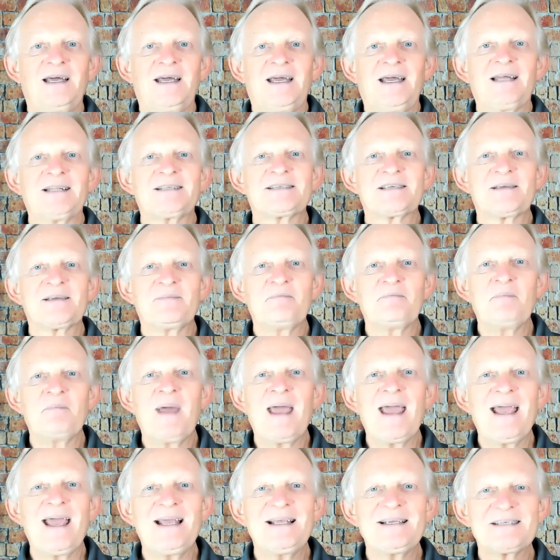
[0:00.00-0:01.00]
It's
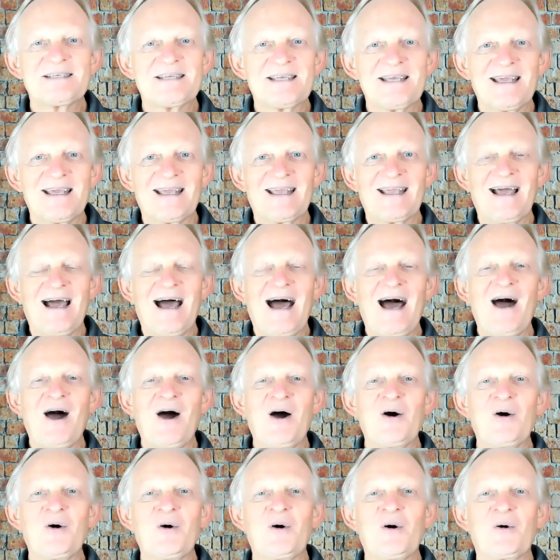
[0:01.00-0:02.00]
amazing
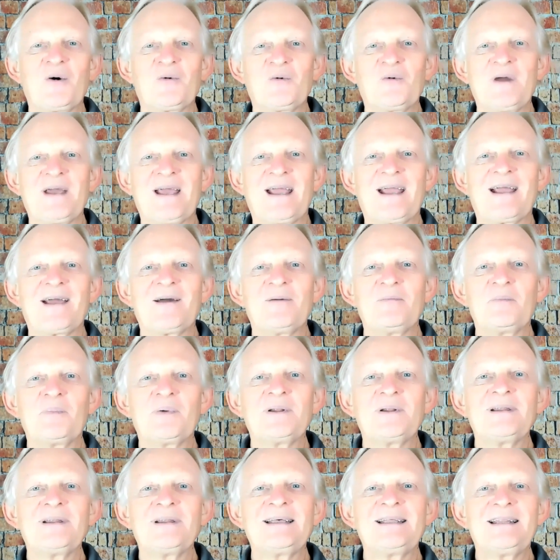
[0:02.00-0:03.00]
how we
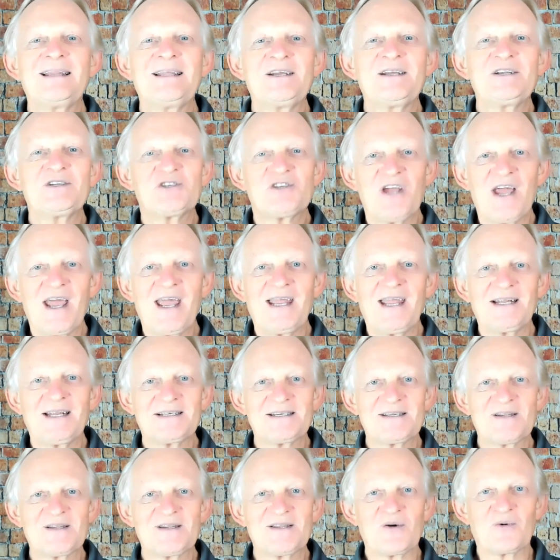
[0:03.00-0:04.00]
completely changed
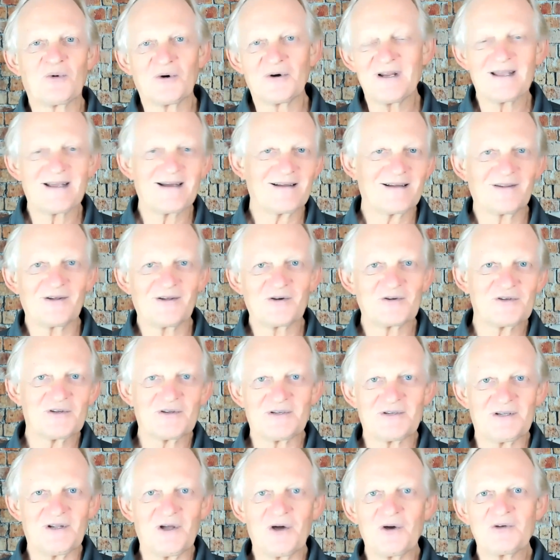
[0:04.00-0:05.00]
the wording
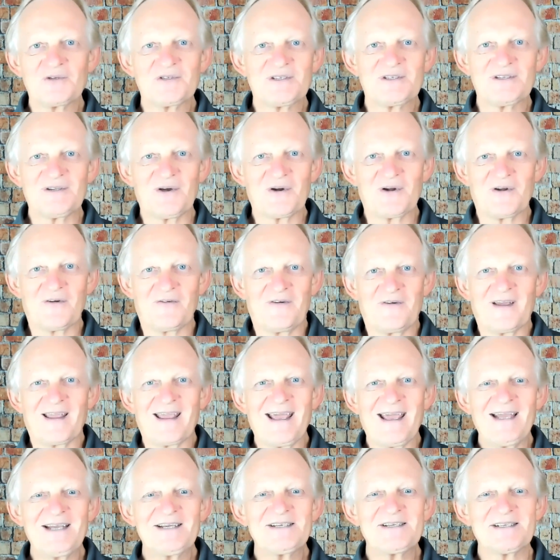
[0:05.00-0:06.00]
on those
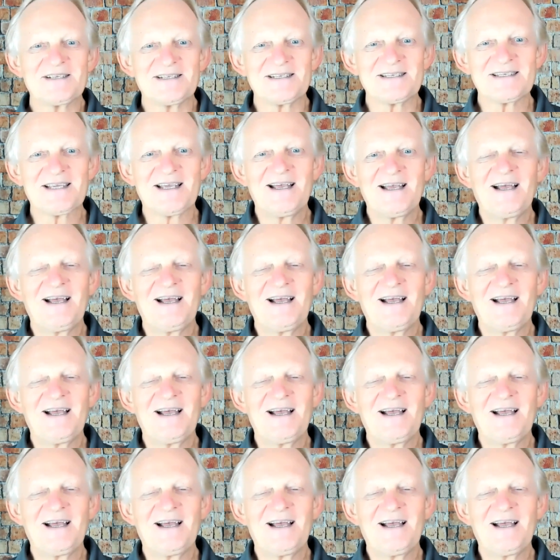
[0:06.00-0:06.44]
notifications